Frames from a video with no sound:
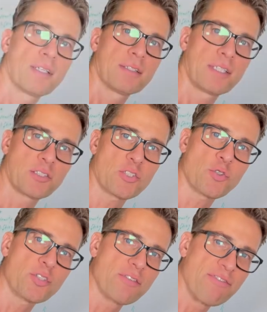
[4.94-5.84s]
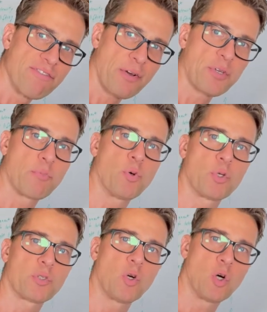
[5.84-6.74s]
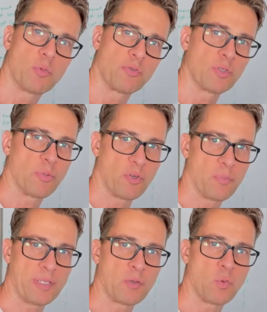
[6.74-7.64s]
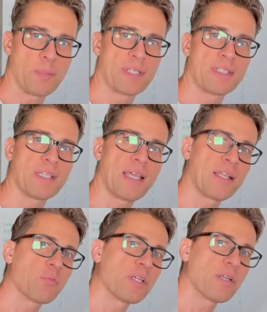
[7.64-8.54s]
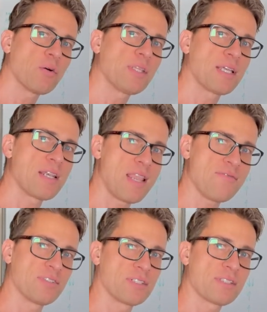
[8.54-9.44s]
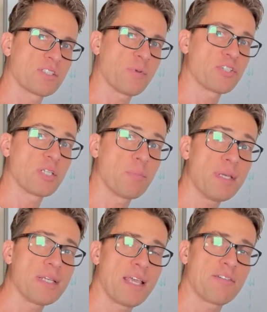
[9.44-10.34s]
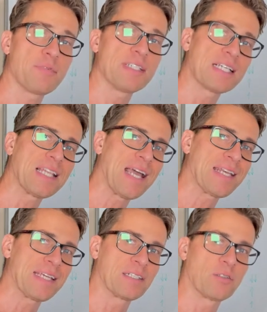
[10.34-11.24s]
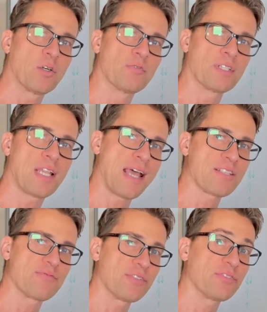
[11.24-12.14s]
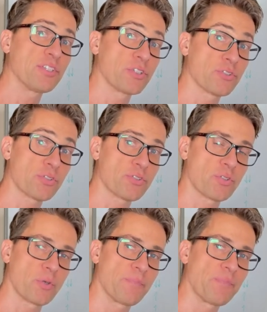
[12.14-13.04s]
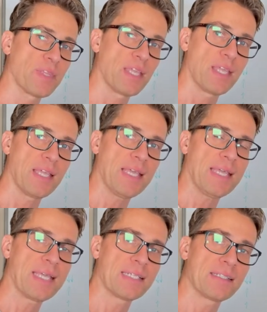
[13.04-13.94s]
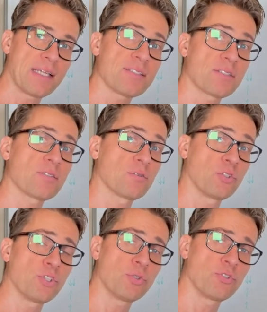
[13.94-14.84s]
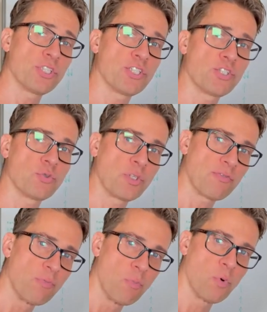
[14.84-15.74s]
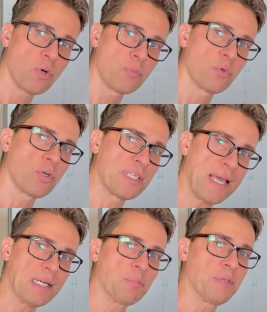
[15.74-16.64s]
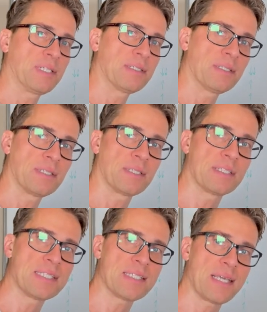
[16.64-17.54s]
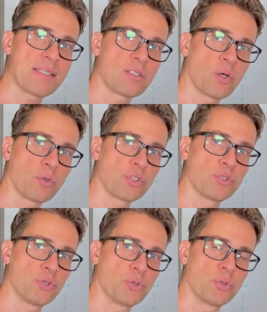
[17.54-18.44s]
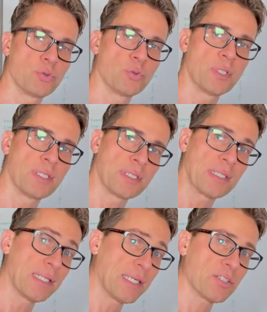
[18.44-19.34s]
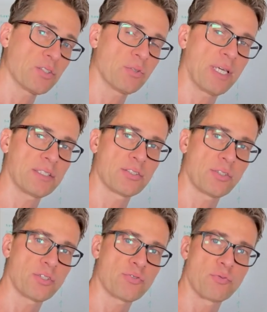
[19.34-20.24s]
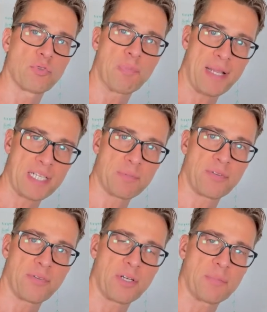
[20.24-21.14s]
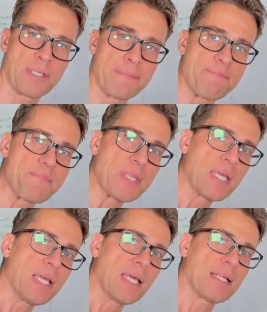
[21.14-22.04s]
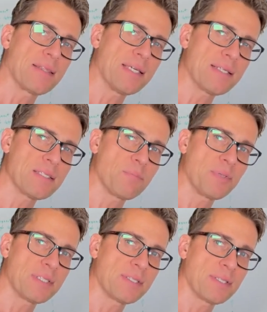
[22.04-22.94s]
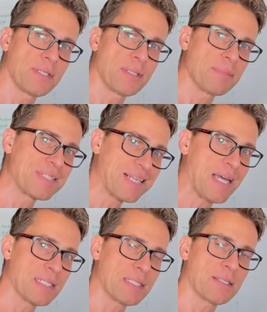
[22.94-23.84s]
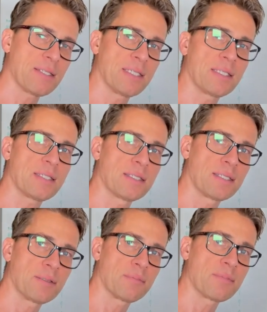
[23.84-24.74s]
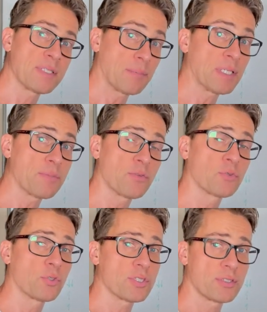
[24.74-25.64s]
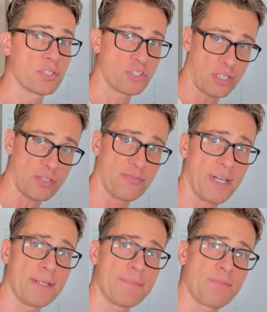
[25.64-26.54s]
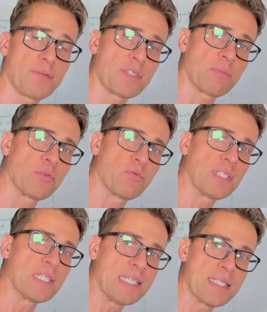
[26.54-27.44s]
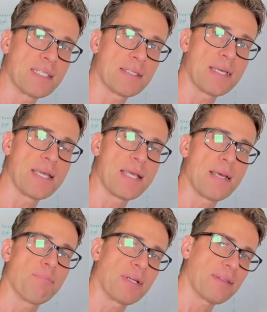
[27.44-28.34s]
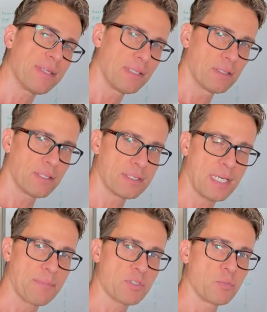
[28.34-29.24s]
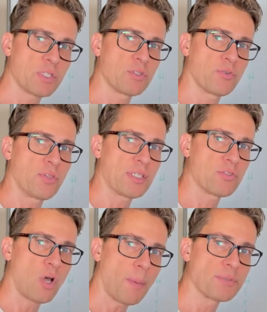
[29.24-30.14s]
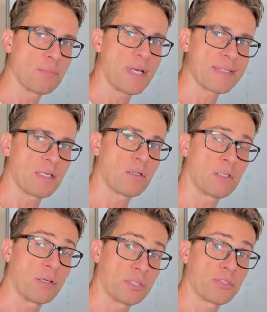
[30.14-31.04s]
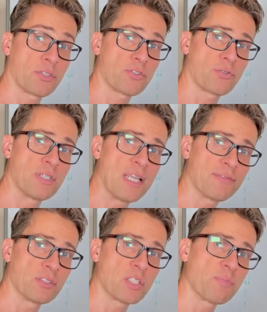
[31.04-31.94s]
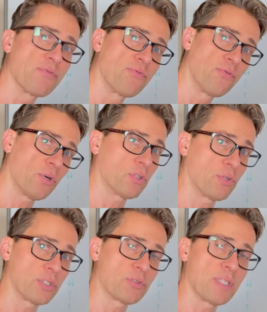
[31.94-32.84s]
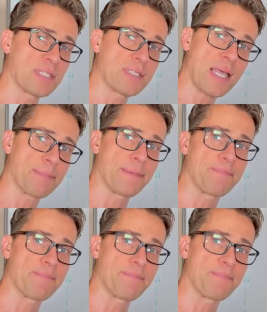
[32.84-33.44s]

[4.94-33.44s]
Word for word: Testosterone is a very important hormone for both men and women, and we know that levels, especially in men, have been declining over the last 50 years or so. And that's a huge issue. You have more and more young men uh, these days going to uh, clinics to get testosterone replacement therapy. And I think it's a bit uh, misguided. I think um, sometimes, of course, this is justified if someone really needs it. But I think a lot of times we can do things to optimize our, our testosterone levels before going to that step.